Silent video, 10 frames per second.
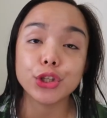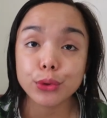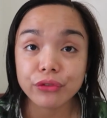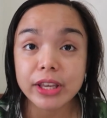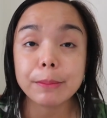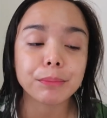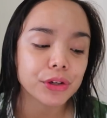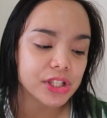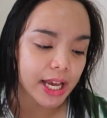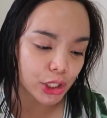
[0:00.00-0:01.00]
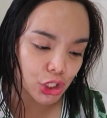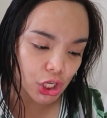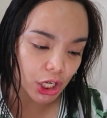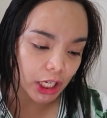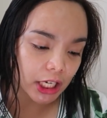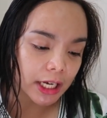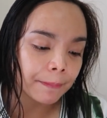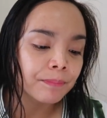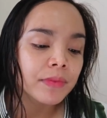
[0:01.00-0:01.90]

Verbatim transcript: UV protection